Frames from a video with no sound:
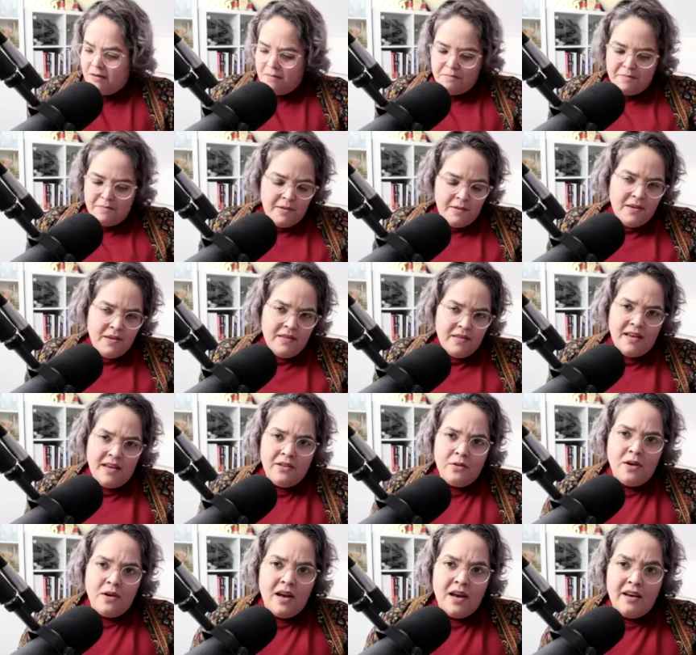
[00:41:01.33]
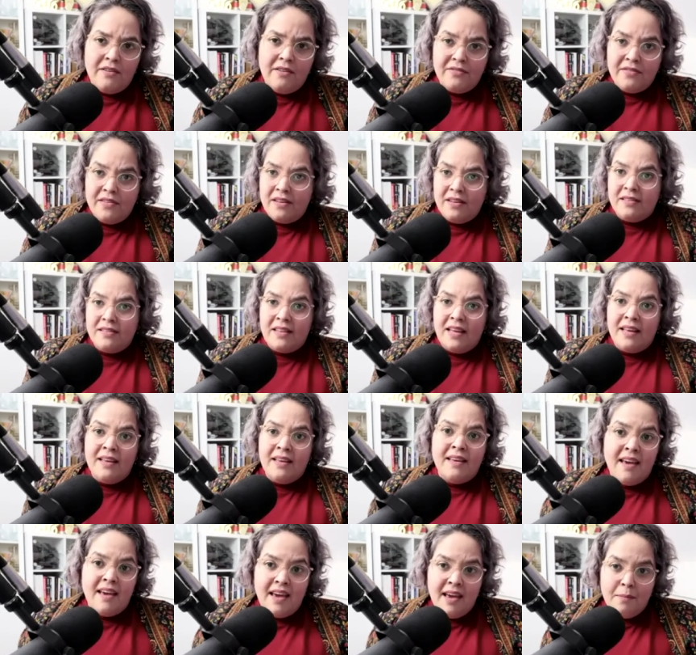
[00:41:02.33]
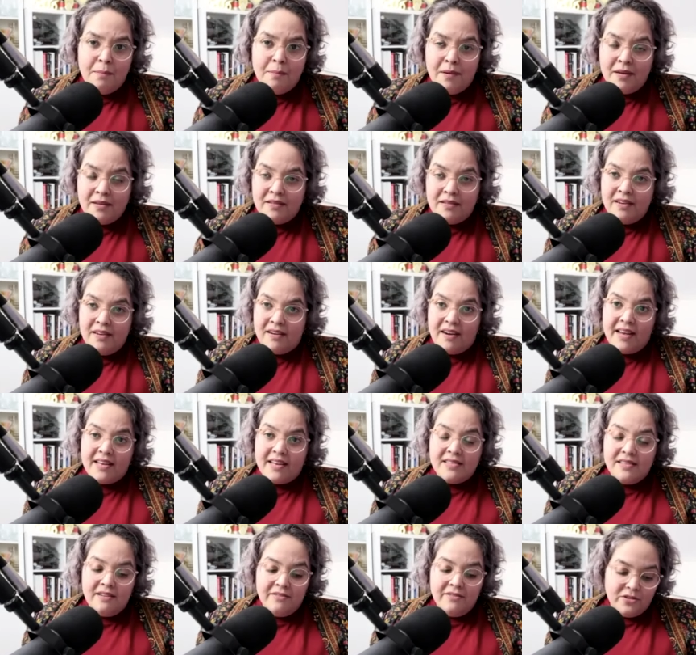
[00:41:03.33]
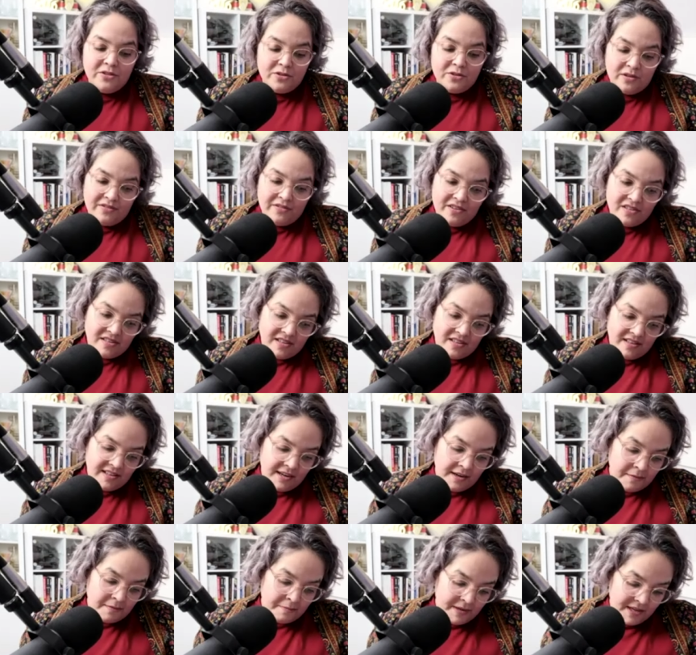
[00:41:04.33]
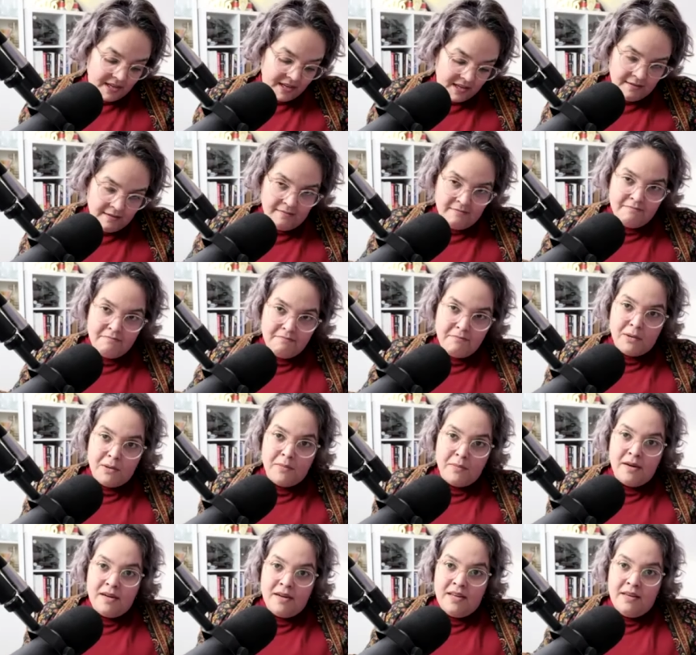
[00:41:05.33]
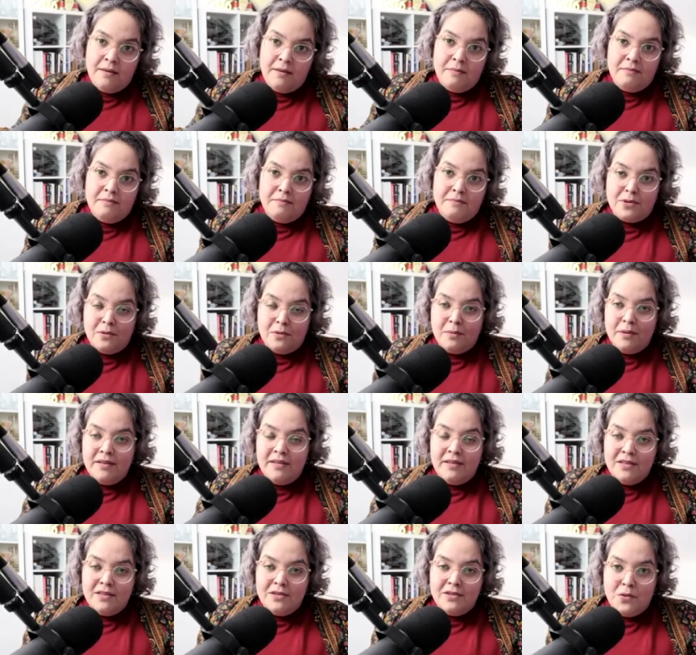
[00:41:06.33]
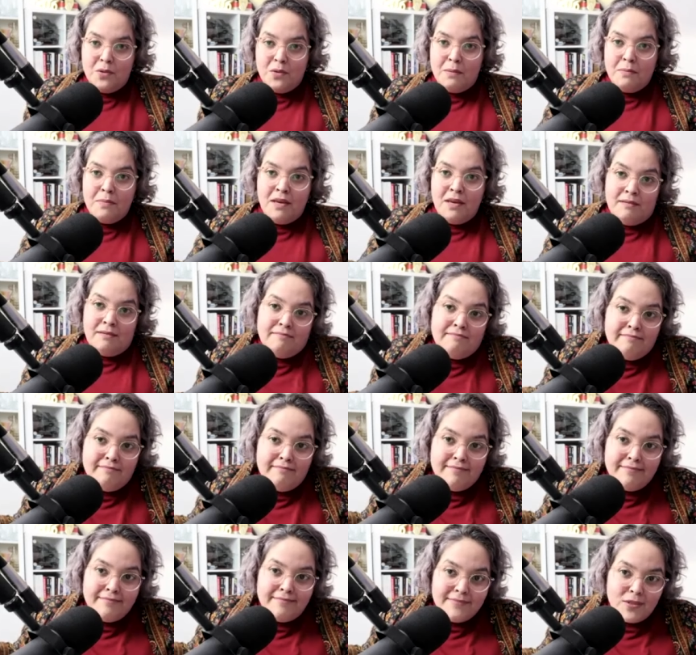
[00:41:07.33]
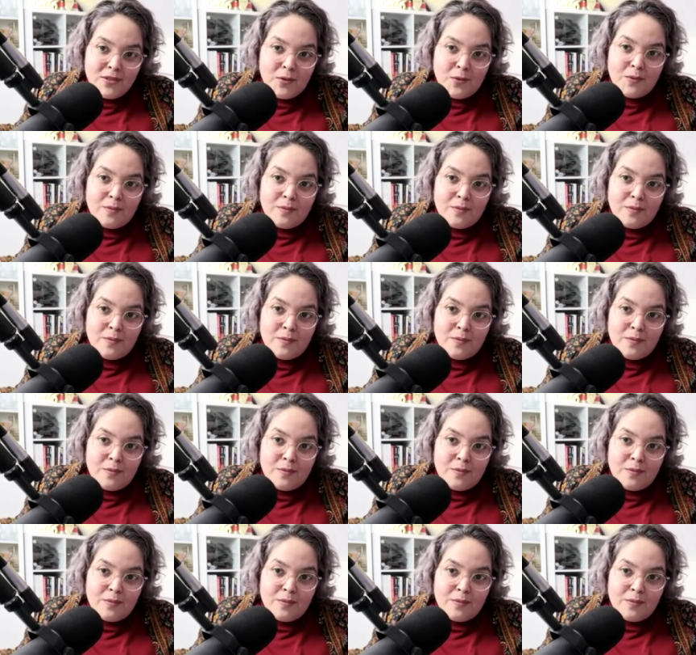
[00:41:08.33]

Maybe they don't have the ten K, but they are excellent photographers and they are making more money probably mm-hmm. than you and me. So